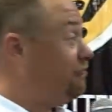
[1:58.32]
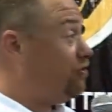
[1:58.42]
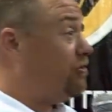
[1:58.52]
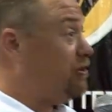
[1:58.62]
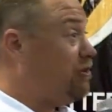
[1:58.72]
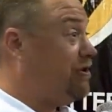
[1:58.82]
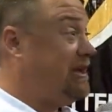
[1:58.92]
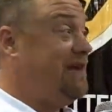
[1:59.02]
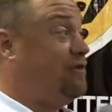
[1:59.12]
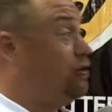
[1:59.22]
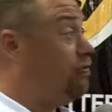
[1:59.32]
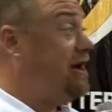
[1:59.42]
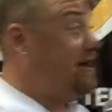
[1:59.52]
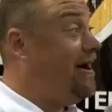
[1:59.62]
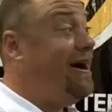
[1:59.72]
performing well, they have a
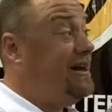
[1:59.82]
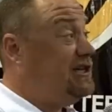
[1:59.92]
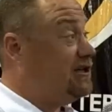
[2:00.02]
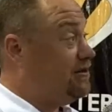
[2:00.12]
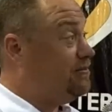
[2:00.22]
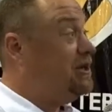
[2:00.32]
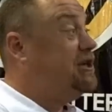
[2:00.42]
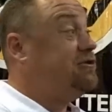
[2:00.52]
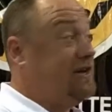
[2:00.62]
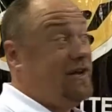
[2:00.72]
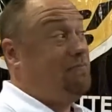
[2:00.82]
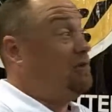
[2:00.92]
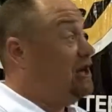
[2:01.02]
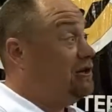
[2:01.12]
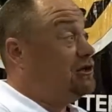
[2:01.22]
great eye to them. So again,
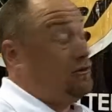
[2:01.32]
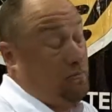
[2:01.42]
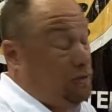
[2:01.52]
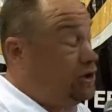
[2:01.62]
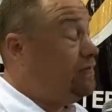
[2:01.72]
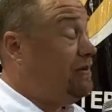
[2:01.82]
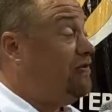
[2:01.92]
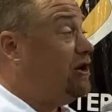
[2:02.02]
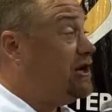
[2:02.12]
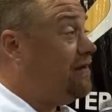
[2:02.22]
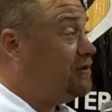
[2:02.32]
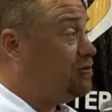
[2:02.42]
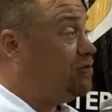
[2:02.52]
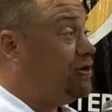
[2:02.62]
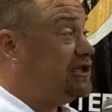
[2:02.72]
players should be very
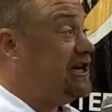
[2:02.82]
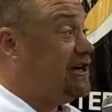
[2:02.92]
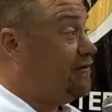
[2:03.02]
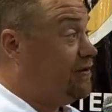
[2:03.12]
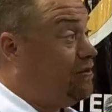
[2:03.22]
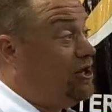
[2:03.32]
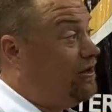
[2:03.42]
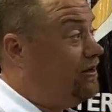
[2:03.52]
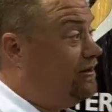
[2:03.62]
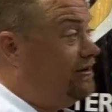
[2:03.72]
comfortable while standing over the ball.